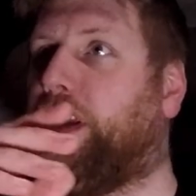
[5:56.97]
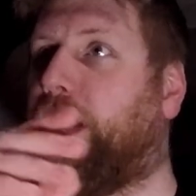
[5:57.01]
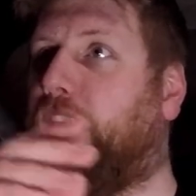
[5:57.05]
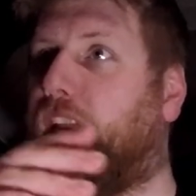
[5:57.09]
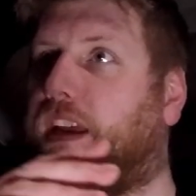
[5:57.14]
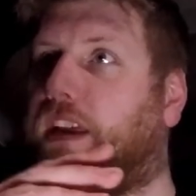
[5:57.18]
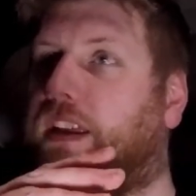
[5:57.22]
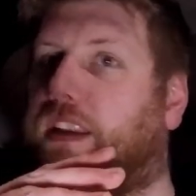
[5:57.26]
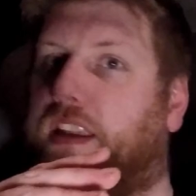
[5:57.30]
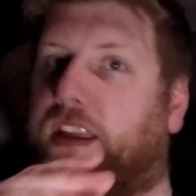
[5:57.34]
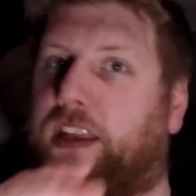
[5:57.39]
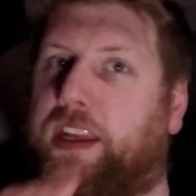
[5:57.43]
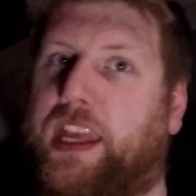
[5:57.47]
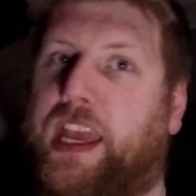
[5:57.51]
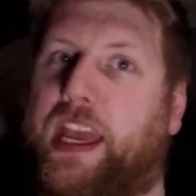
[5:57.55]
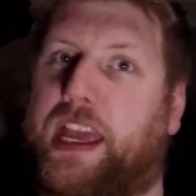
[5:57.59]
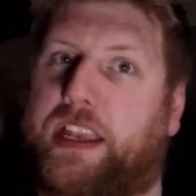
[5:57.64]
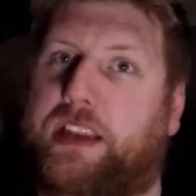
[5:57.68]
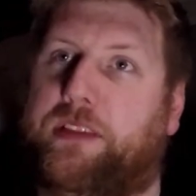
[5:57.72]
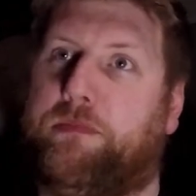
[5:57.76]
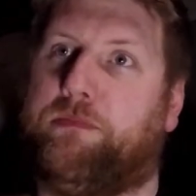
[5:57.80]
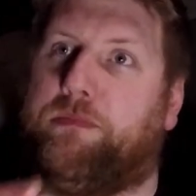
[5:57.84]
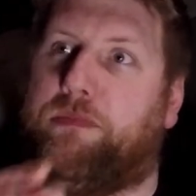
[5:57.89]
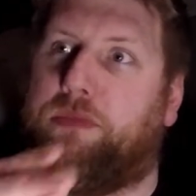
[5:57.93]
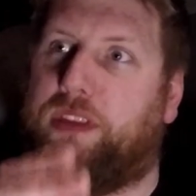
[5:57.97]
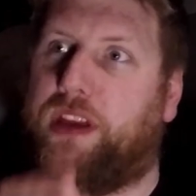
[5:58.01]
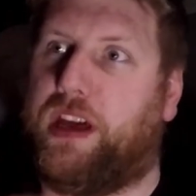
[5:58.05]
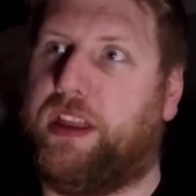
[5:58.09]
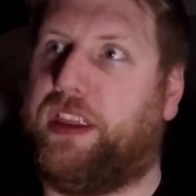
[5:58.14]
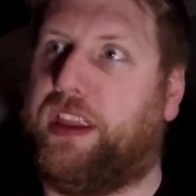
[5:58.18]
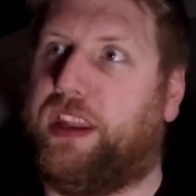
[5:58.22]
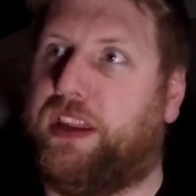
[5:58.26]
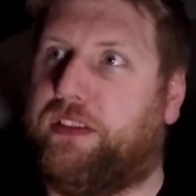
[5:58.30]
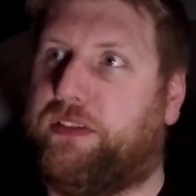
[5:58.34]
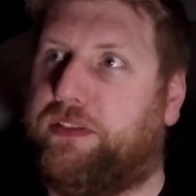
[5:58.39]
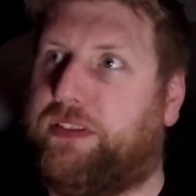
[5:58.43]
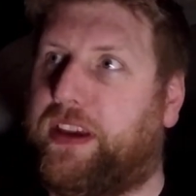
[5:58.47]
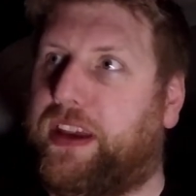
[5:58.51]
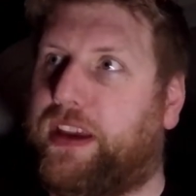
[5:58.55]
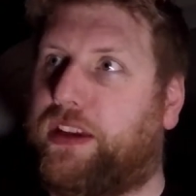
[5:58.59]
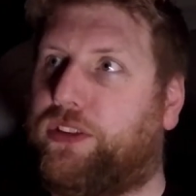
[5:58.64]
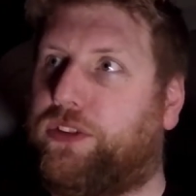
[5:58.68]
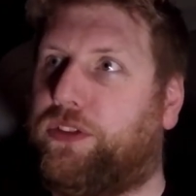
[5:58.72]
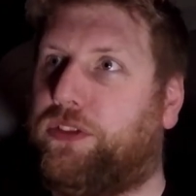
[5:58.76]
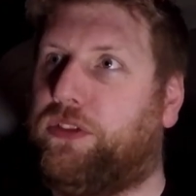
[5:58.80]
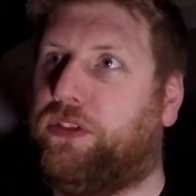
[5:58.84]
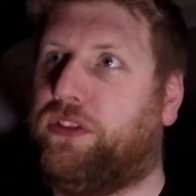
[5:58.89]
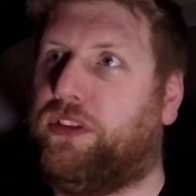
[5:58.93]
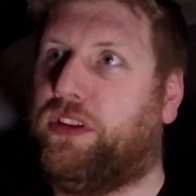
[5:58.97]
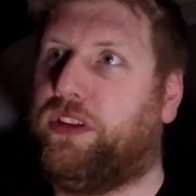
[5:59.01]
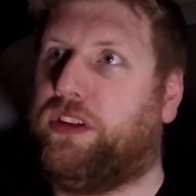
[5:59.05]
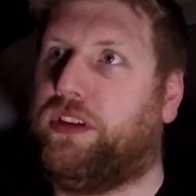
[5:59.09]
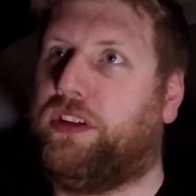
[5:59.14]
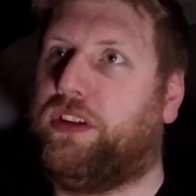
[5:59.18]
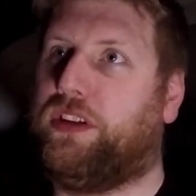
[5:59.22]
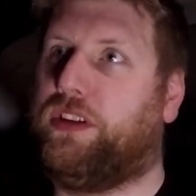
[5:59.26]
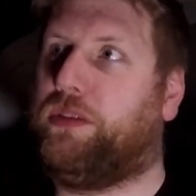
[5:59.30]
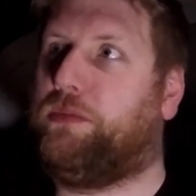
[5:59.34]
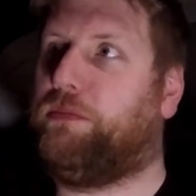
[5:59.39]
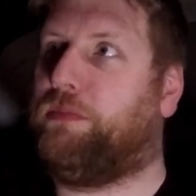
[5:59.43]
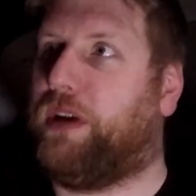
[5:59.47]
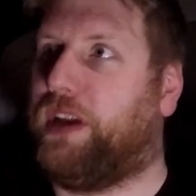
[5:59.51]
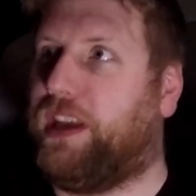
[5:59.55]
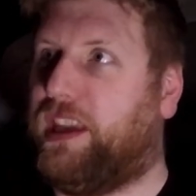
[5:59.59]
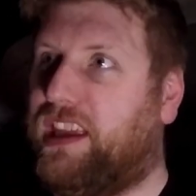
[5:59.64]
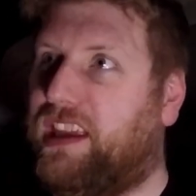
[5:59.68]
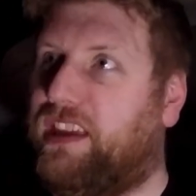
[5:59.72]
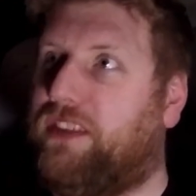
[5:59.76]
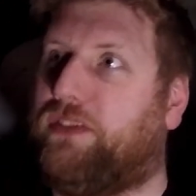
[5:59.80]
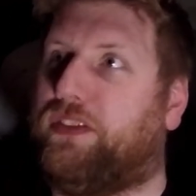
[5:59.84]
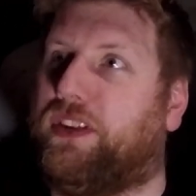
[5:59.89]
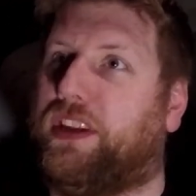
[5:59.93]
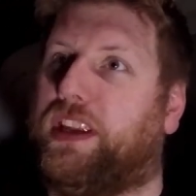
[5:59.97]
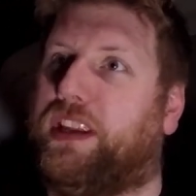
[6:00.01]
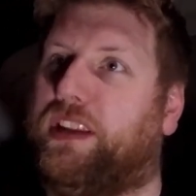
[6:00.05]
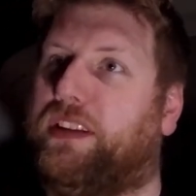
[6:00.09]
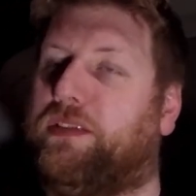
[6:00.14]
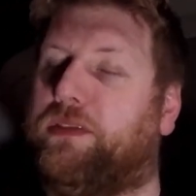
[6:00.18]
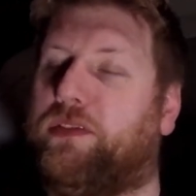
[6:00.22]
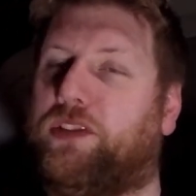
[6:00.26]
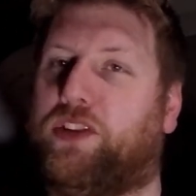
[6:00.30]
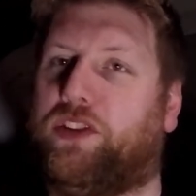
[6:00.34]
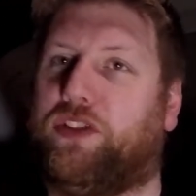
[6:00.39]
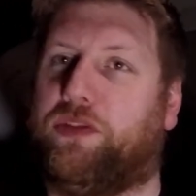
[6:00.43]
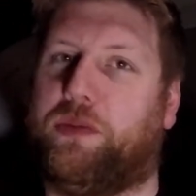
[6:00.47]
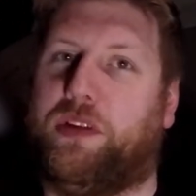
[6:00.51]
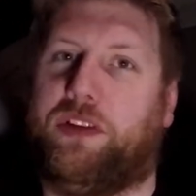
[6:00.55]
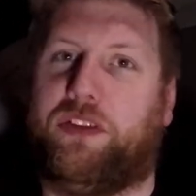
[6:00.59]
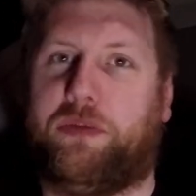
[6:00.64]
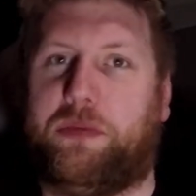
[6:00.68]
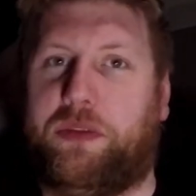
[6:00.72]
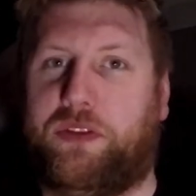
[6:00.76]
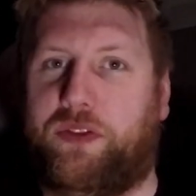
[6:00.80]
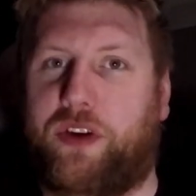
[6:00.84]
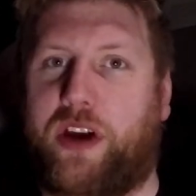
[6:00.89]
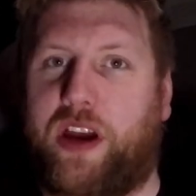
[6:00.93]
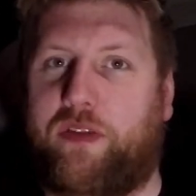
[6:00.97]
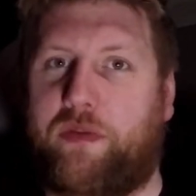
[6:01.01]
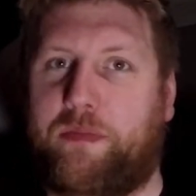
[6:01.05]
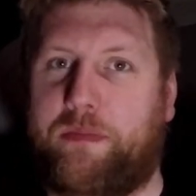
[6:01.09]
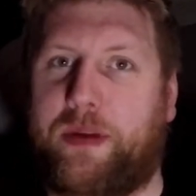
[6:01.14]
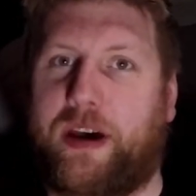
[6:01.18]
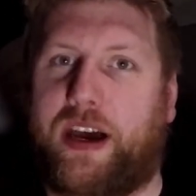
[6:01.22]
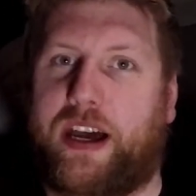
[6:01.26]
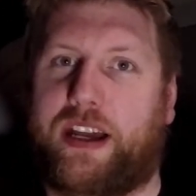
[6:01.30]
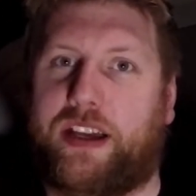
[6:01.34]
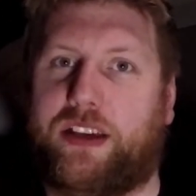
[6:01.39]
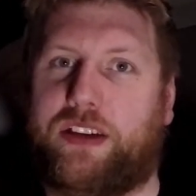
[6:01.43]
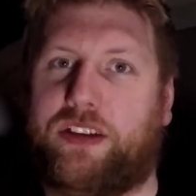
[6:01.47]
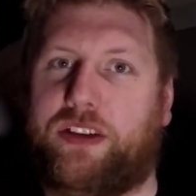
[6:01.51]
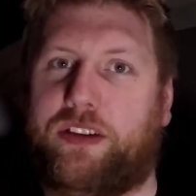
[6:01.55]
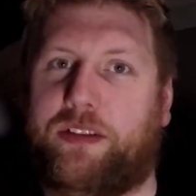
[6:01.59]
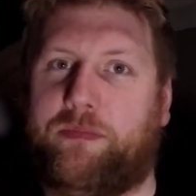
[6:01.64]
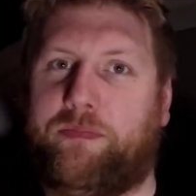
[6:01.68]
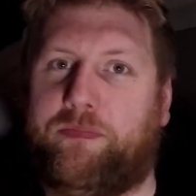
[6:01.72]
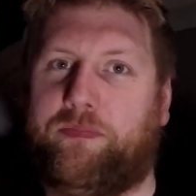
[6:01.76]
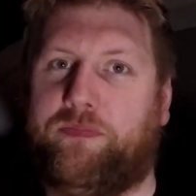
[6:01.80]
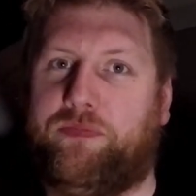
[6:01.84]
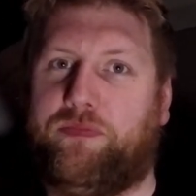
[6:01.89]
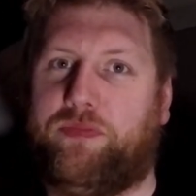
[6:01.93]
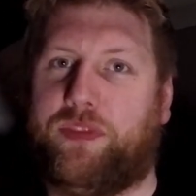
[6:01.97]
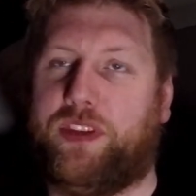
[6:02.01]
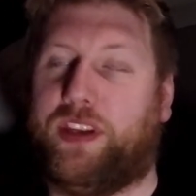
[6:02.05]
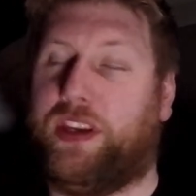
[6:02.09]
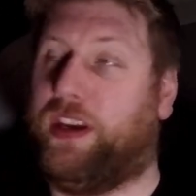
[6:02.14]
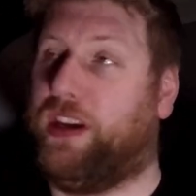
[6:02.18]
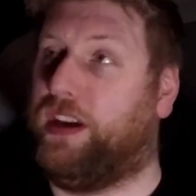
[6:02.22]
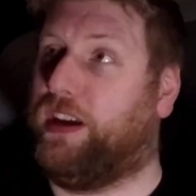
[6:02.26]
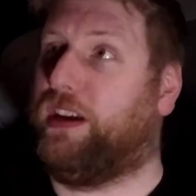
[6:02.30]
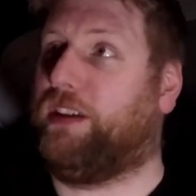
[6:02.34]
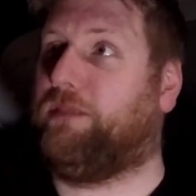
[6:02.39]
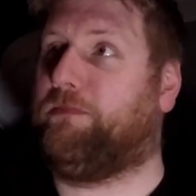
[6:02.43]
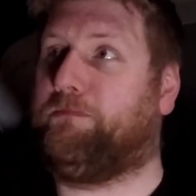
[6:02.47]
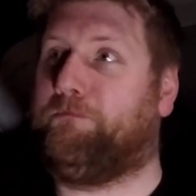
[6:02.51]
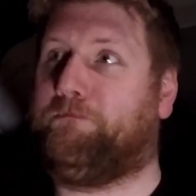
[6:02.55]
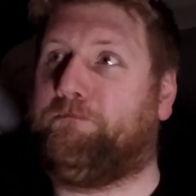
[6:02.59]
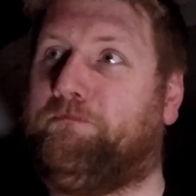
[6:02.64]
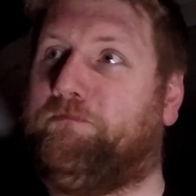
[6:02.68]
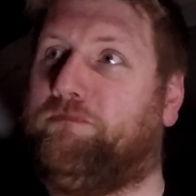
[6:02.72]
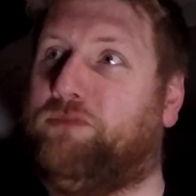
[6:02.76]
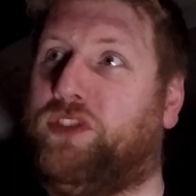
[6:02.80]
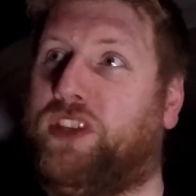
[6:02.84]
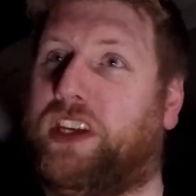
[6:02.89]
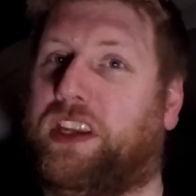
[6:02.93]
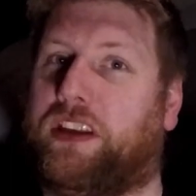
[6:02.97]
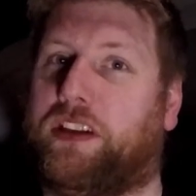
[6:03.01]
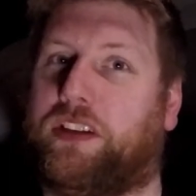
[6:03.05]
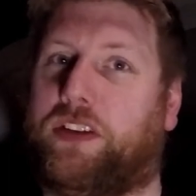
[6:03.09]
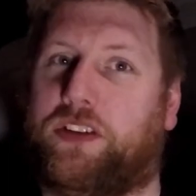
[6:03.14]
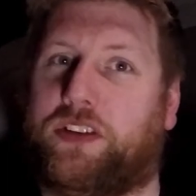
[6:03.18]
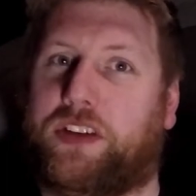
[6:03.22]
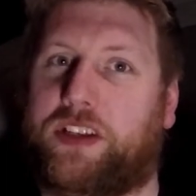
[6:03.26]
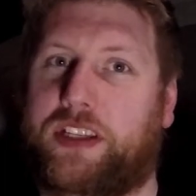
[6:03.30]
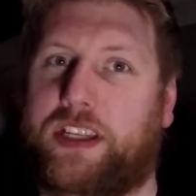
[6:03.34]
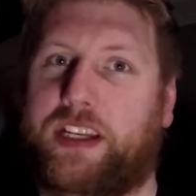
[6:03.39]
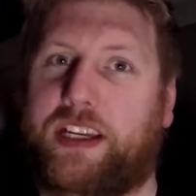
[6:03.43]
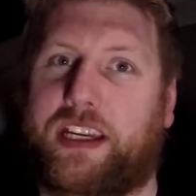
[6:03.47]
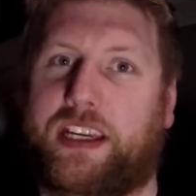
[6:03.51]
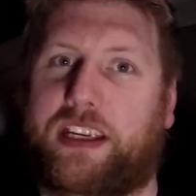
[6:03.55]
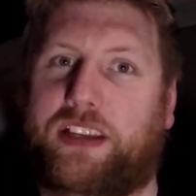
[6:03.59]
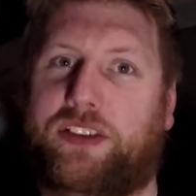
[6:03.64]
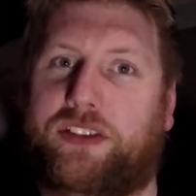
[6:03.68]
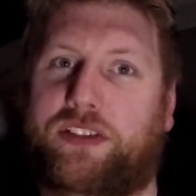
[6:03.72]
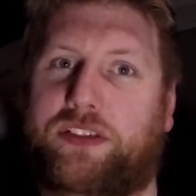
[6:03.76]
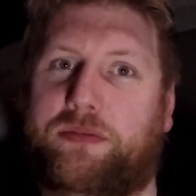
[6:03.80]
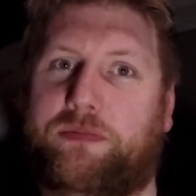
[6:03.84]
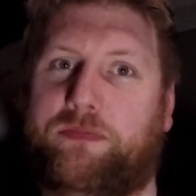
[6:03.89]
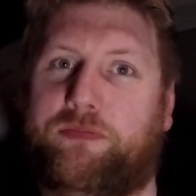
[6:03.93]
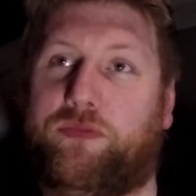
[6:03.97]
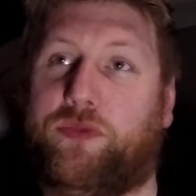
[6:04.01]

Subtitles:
And again, that then affects my evening, because it means I'll be driving back at 10 o'clock at night.